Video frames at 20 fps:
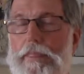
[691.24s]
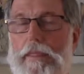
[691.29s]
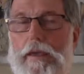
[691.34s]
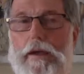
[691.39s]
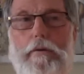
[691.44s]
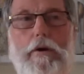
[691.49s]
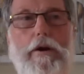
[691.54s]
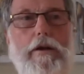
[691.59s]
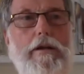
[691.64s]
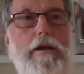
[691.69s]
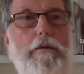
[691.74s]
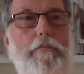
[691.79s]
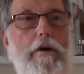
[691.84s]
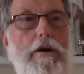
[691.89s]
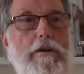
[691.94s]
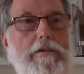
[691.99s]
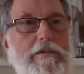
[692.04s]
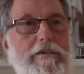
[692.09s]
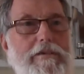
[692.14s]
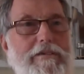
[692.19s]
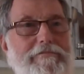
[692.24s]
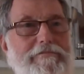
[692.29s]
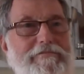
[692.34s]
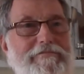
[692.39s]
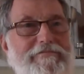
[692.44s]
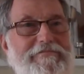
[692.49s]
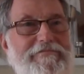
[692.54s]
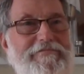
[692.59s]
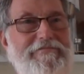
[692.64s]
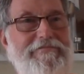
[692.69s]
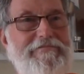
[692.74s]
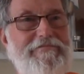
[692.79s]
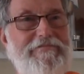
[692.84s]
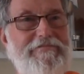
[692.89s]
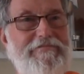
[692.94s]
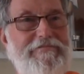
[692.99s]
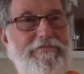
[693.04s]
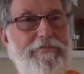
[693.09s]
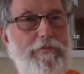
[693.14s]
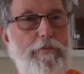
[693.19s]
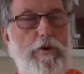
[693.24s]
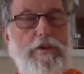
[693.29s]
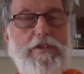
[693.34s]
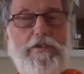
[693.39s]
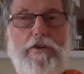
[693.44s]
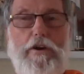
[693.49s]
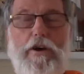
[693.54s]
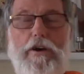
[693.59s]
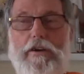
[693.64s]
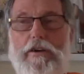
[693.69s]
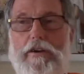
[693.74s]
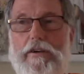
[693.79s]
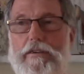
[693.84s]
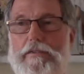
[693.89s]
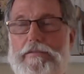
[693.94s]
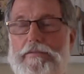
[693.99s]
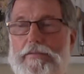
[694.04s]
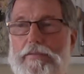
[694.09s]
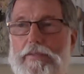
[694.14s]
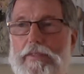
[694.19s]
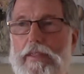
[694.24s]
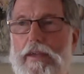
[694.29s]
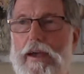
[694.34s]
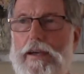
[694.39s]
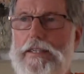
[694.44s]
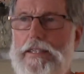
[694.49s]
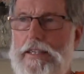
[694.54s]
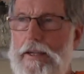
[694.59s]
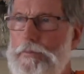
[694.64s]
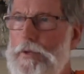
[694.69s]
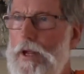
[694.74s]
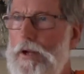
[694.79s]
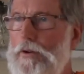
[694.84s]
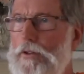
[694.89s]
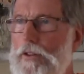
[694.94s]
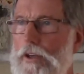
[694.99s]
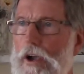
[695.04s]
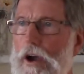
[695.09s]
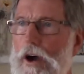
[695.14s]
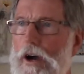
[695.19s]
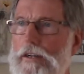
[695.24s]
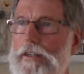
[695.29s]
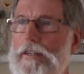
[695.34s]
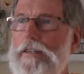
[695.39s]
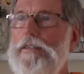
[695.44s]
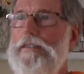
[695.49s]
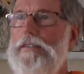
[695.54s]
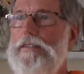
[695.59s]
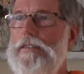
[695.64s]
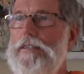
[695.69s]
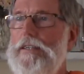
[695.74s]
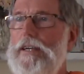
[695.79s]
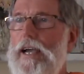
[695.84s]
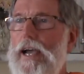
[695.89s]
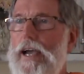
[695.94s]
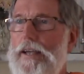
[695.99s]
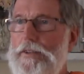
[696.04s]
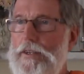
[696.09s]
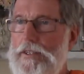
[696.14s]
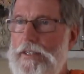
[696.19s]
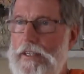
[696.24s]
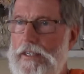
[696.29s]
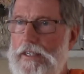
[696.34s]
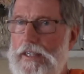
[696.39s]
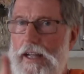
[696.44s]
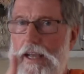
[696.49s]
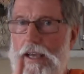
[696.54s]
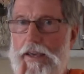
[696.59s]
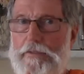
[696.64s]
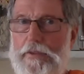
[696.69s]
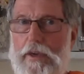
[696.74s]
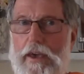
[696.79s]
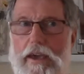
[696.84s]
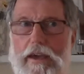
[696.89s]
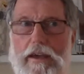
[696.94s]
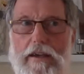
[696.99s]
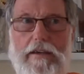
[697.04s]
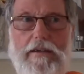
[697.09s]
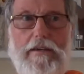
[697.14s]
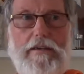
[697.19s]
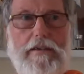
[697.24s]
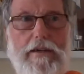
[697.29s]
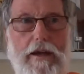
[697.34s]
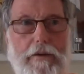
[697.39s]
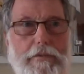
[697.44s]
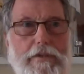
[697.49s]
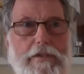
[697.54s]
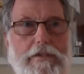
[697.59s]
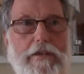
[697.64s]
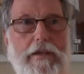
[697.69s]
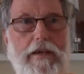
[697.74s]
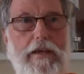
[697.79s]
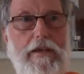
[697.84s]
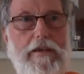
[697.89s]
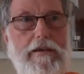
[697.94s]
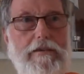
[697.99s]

Come on, come on. What's wrong? I stepped out in the garden and there's a snake there. Come and see.